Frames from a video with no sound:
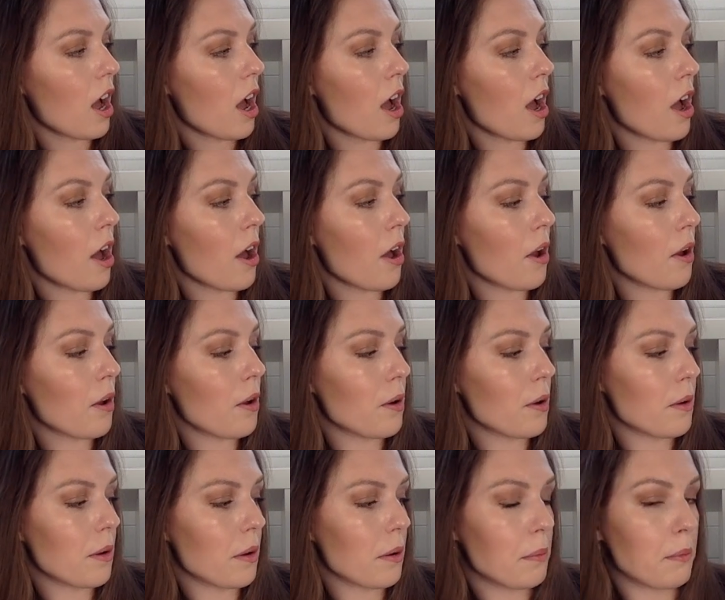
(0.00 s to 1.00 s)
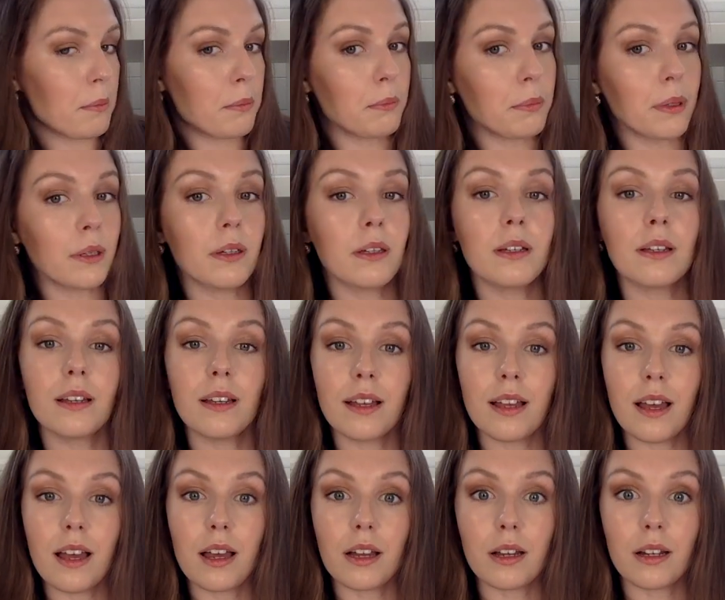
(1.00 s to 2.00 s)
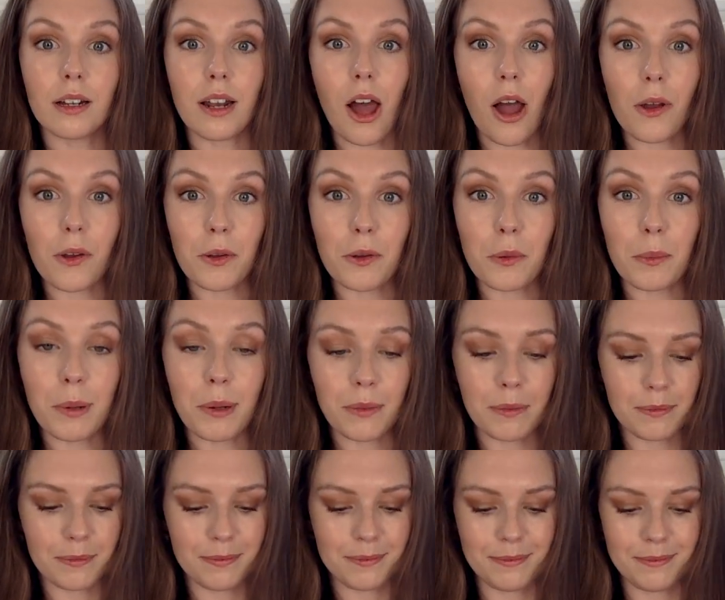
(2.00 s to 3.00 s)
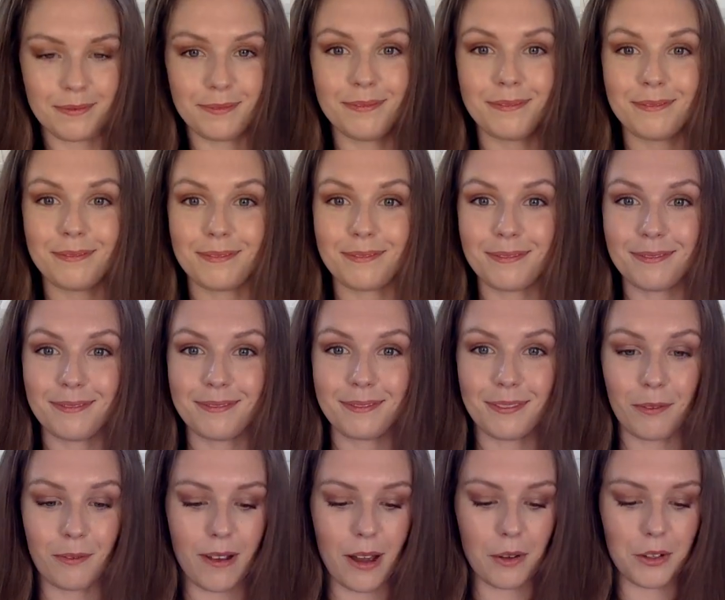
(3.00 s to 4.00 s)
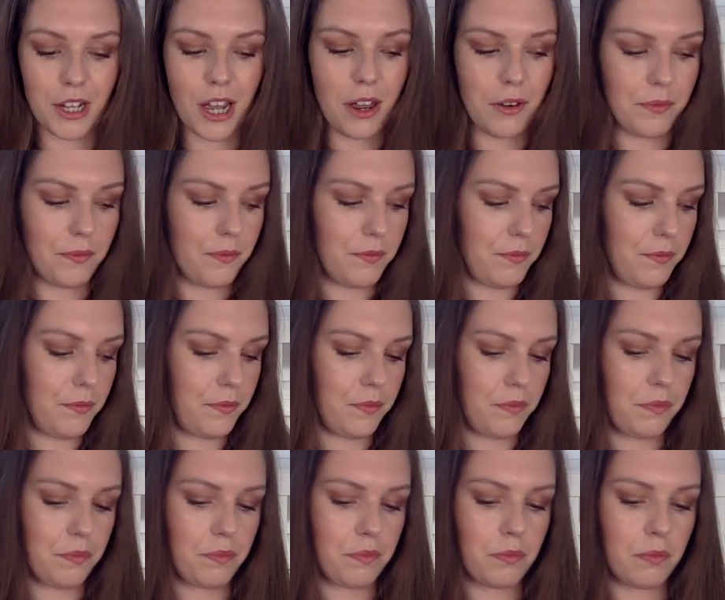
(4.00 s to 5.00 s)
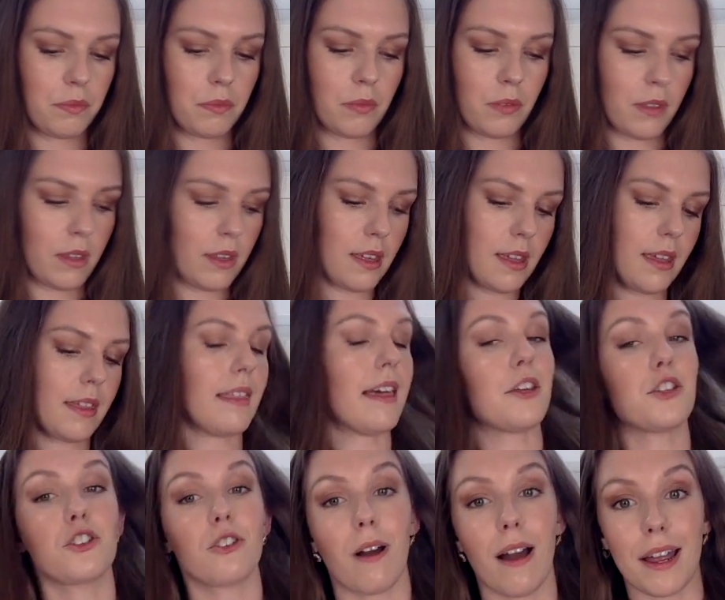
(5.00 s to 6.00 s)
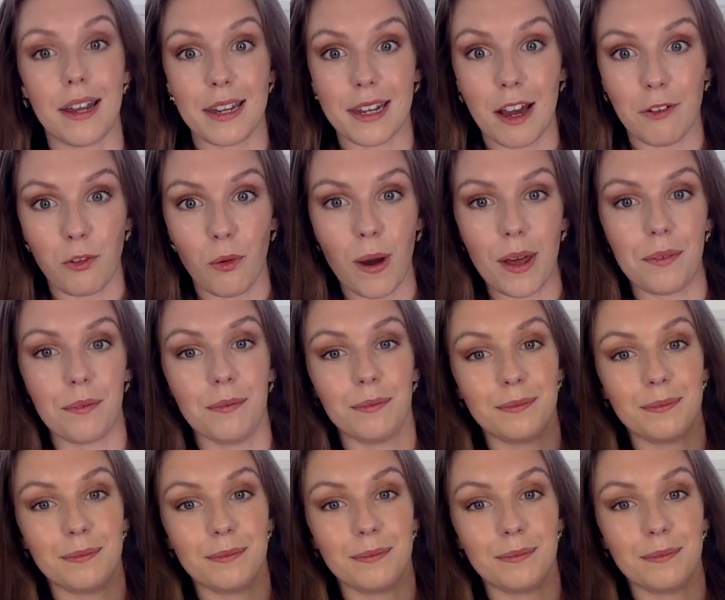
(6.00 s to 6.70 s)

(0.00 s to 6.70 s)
O, B, globe. Well done. Let's try another one.